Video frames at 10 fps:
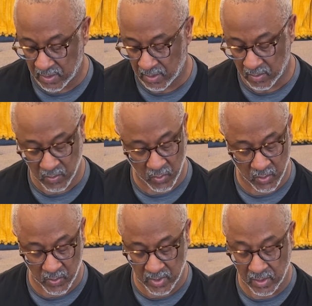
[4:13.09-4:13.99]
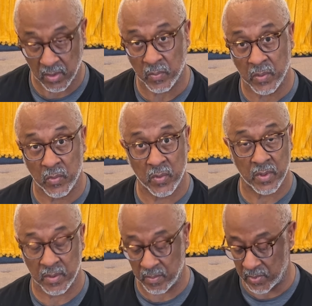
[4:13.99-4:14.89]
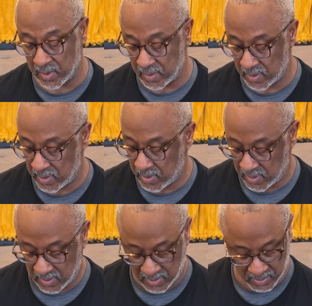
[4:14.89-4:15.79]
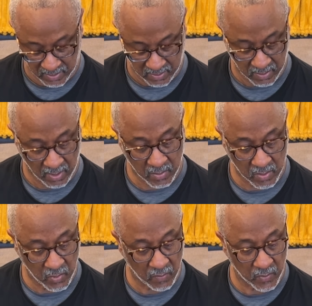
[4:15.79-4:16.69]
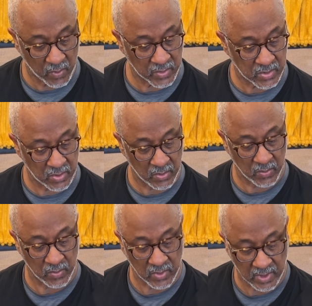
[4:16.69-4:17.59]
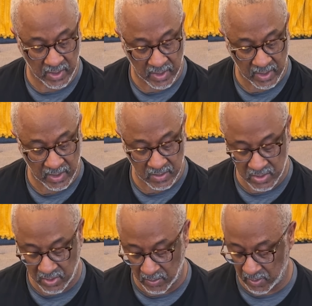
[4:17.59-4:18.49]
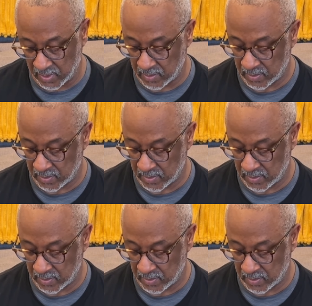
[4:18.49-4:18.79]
I'm going to work with it a little bit more, but I'm going to move on to the interior.